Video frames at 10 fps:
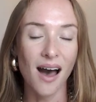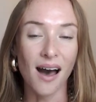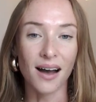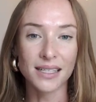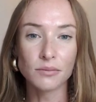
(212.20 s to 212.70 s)

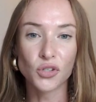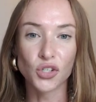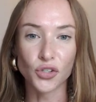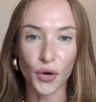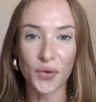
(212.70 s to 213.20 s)
I'm
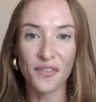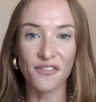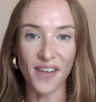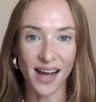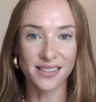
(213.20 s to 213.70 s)
so
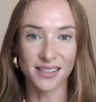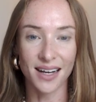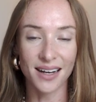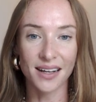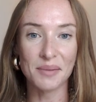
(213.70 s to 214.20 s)

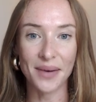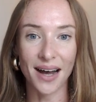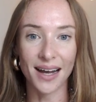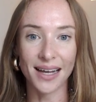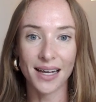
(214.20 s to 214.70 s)
fascinated
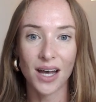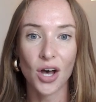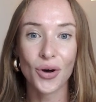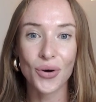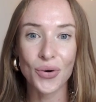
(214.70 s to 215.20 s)
by
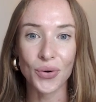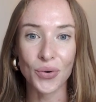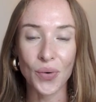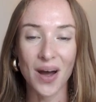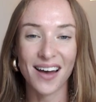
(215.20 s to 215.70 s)

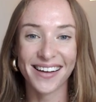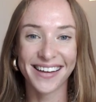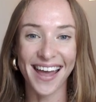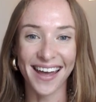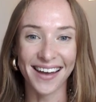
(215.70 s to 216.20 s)
who
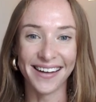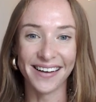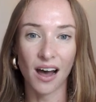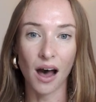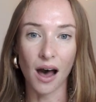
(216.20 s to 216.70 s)

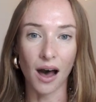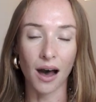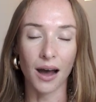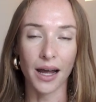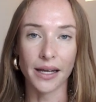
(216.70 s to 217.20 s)
can
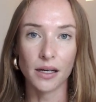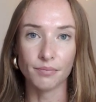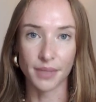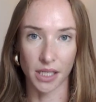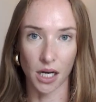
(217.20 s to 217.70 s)
I
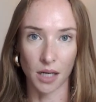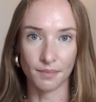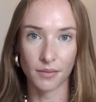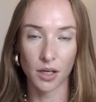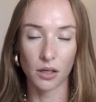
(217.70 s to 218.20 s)
become?
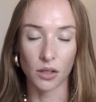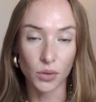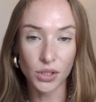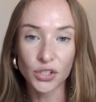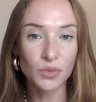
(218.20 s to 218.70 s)
Who
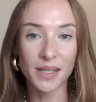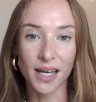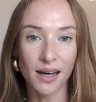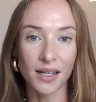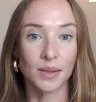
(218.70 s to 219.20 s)
can you
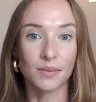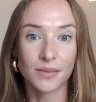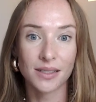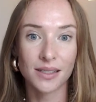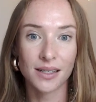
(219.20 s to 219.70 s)
become?
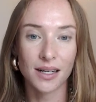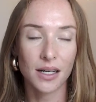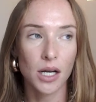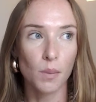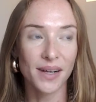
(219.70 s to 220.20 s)

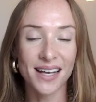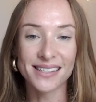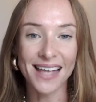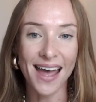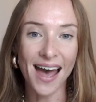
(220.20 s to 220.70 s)
Because
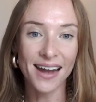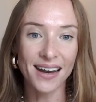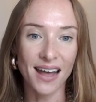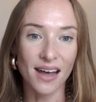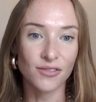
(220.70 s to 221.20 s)
at
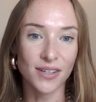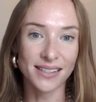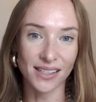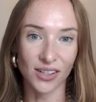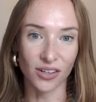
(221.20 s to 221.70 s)
every
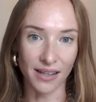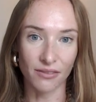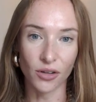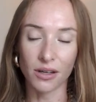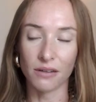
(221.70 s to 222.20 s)
single
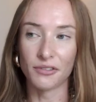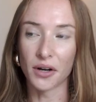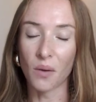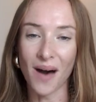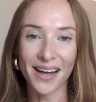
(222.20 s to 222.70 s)
level, it
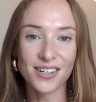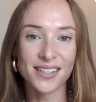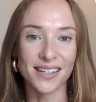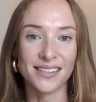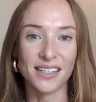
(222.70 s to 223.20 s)
requires
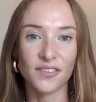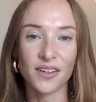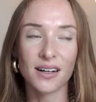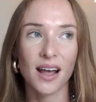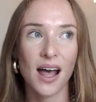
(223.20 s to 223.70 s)
a
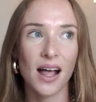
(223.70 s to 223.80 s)
different